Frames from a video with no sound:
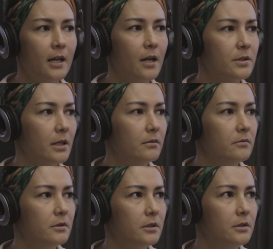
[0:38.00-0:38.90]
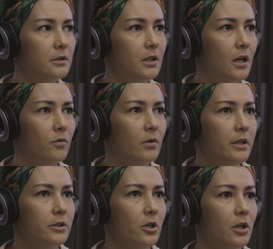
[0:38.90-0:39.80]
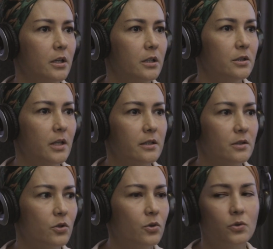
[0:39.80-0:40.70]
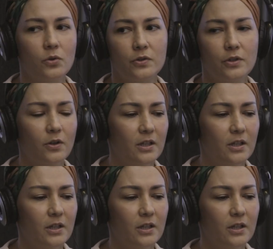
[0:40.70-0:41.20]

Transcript: And then I was like, yeah, why not? It's as a co-host, you know.